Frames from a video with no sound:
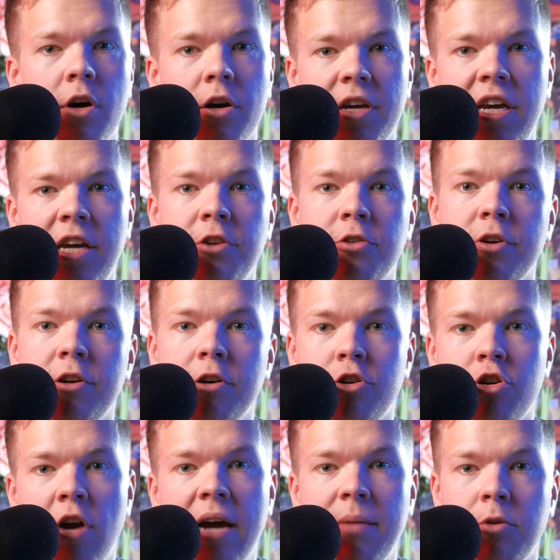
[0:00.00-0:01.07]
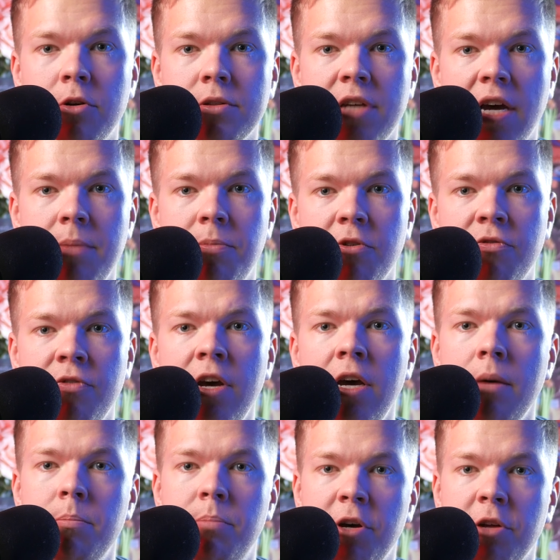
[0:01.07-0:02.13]
kindred or tribal type of
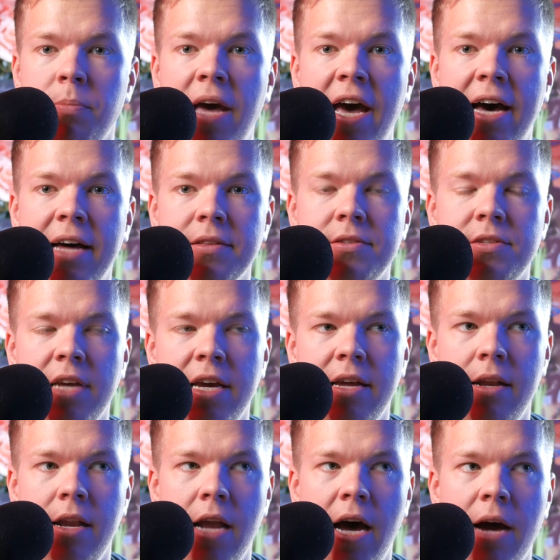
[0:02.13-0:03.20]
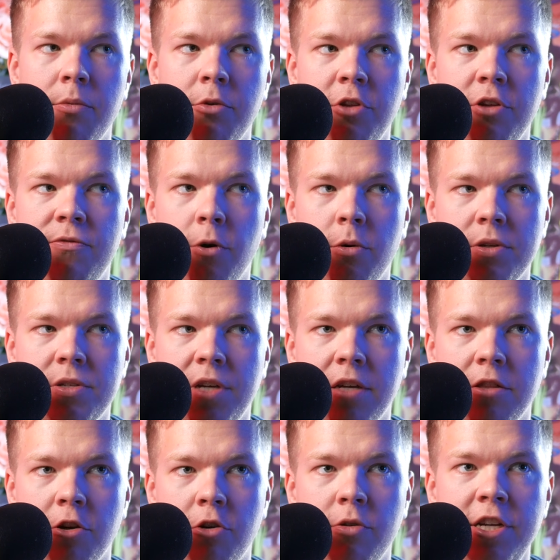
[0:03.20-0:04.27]
build paths, and not really focusing
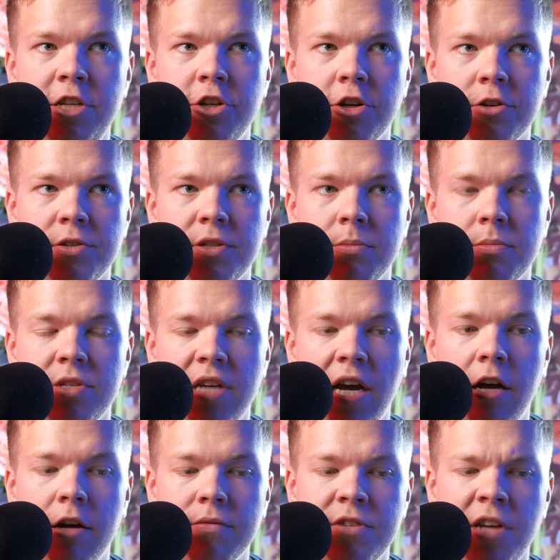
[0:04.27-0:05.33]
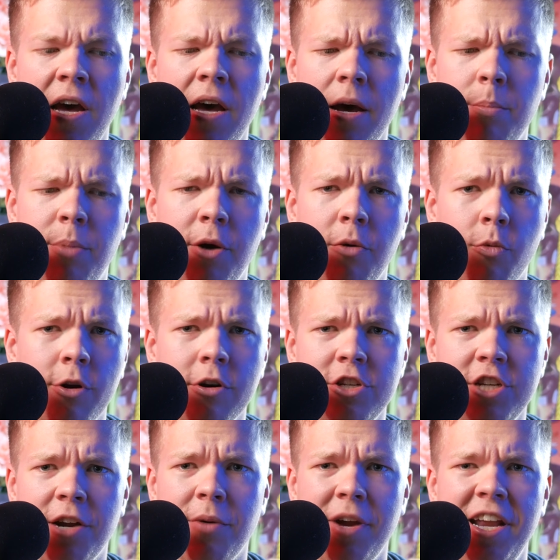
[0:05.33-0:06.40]
on the creatures themselves. But we're
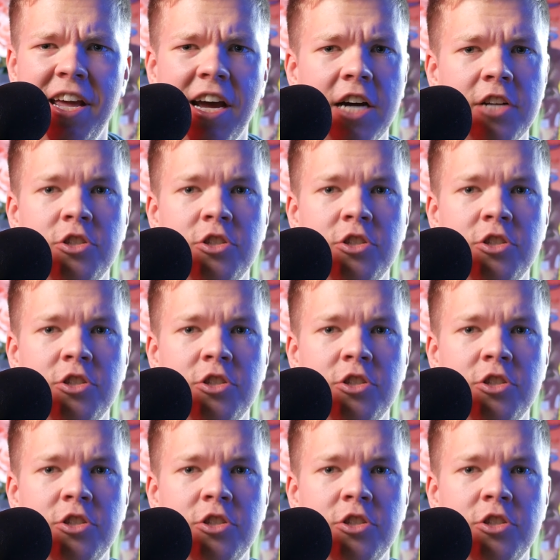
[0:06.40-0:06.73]
generating a